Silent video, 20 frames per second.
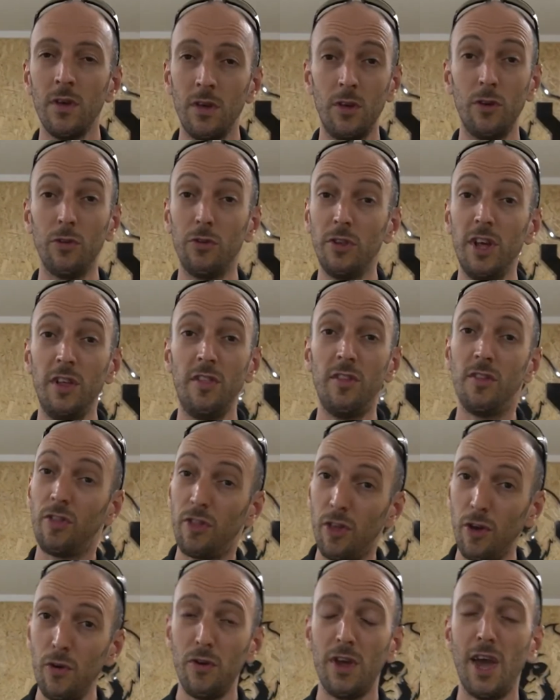You'll need to
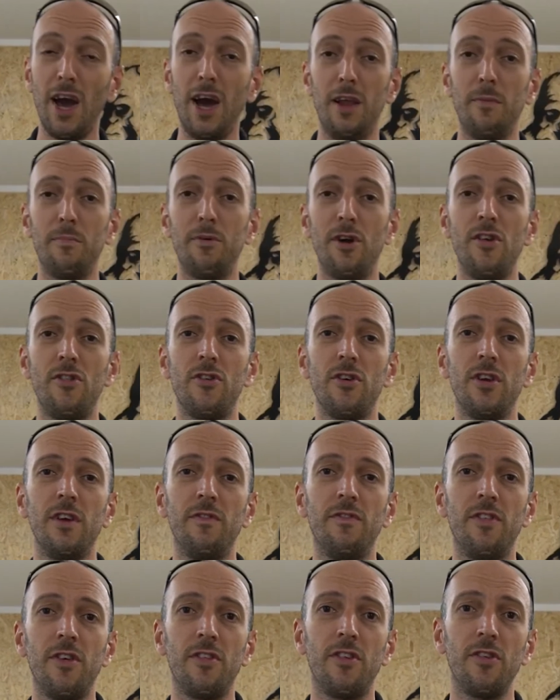do calibration
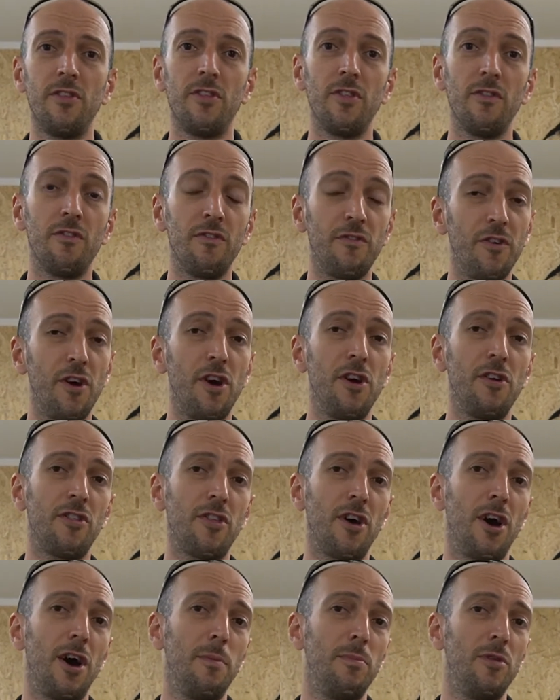if this is the
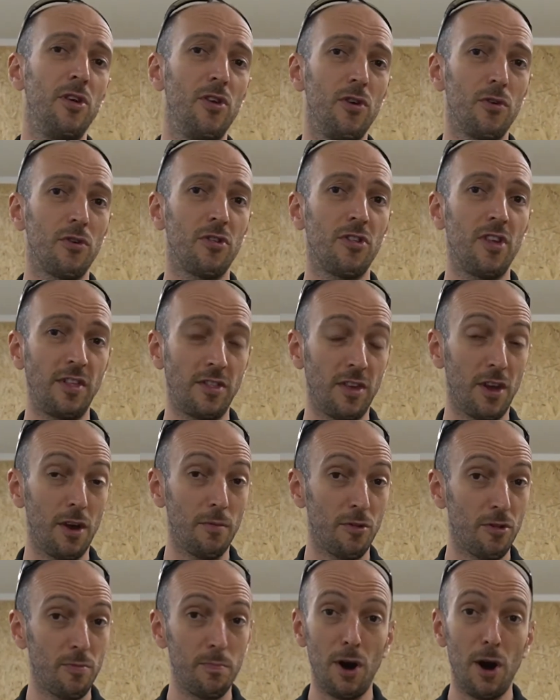first time that you're setting
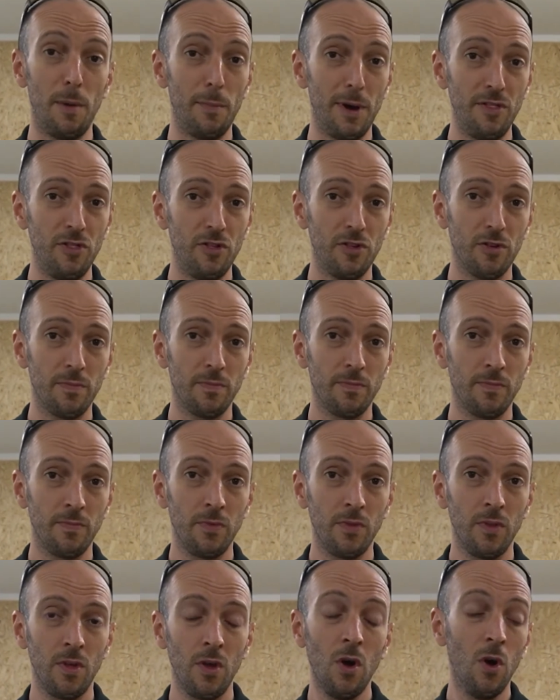up SmartBench,
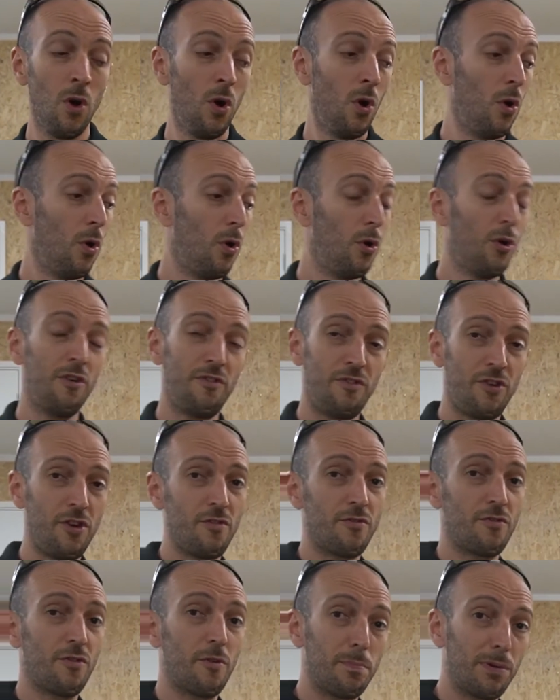or if
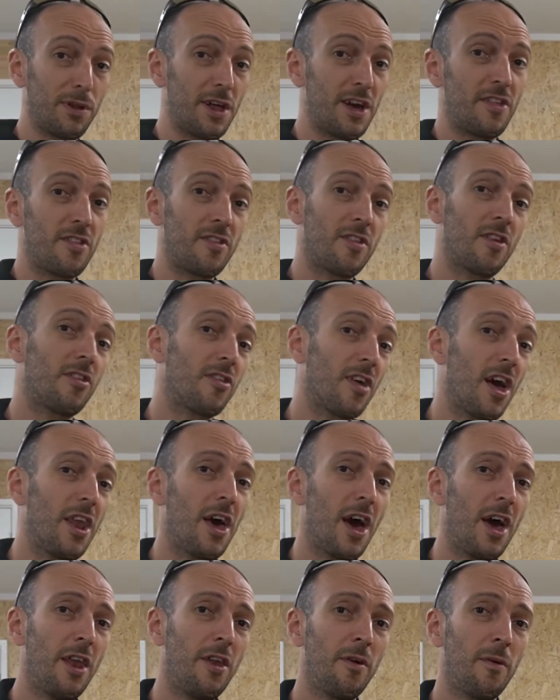you've replaced the Z
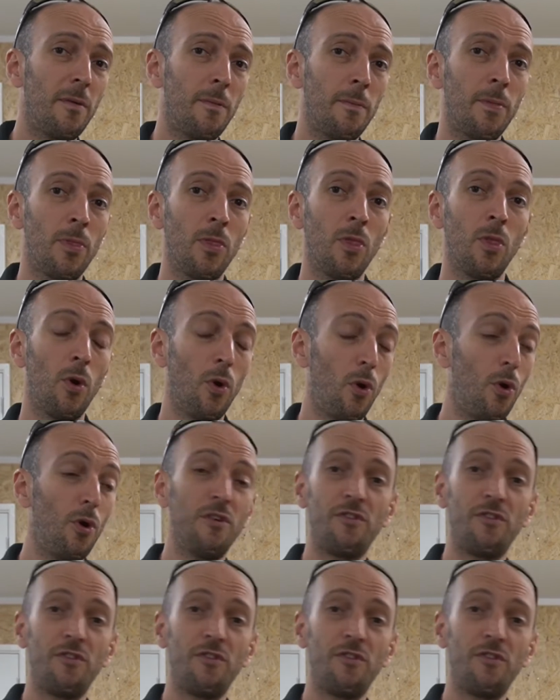head, or